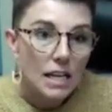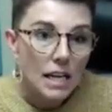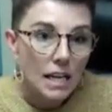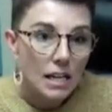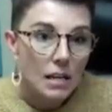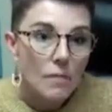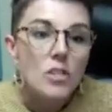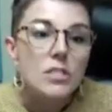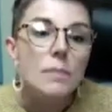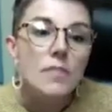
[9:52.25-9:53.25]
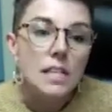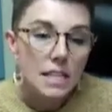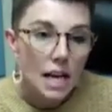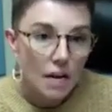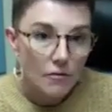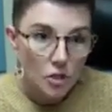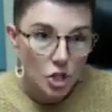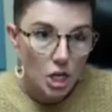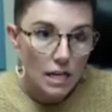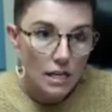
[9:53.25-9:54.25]
And there's some things that have to
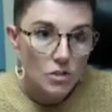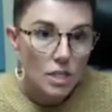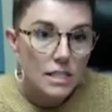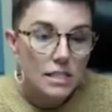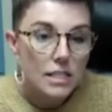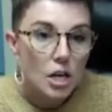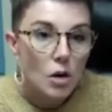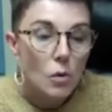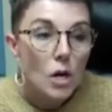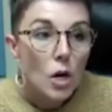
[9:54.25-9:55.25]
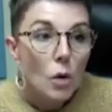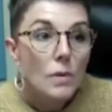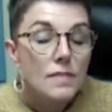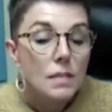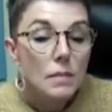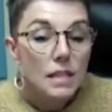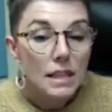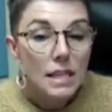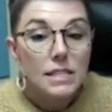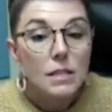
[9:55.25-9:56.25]
change. And so, with some of the
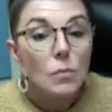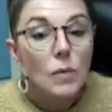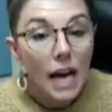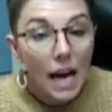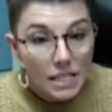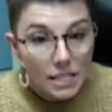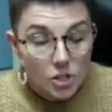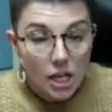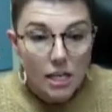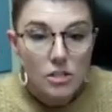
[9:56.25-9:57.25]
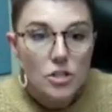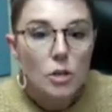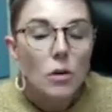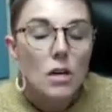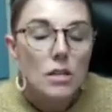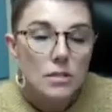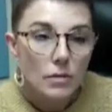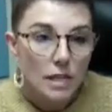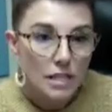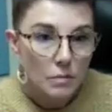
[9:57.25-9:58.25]
things that we had to change, there were also
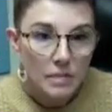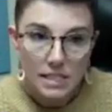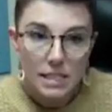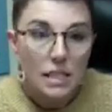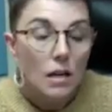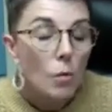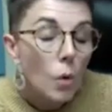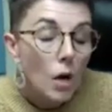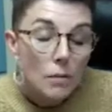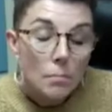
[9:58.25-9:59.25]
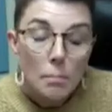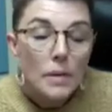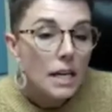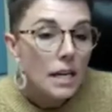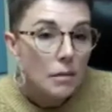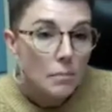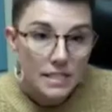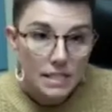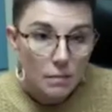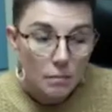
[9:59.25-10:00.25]
things missing. One big
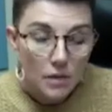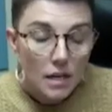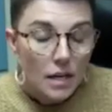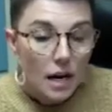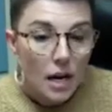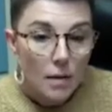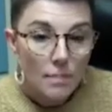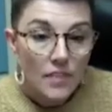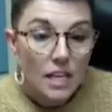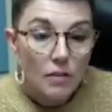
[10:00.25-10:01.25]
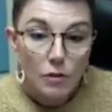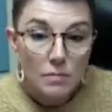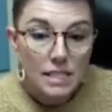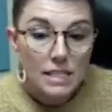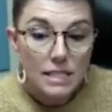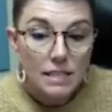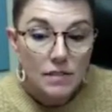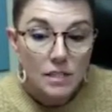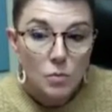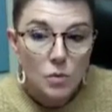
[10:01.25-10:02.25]
missing thing from St.
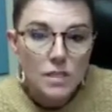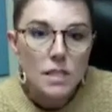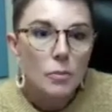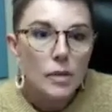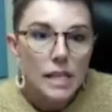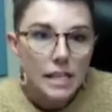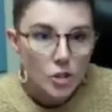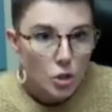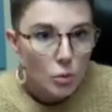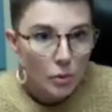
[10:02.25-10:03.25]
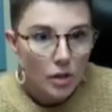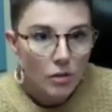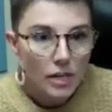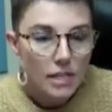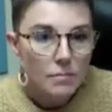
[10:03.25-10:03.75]
Stephen's was a pre-K 2 program.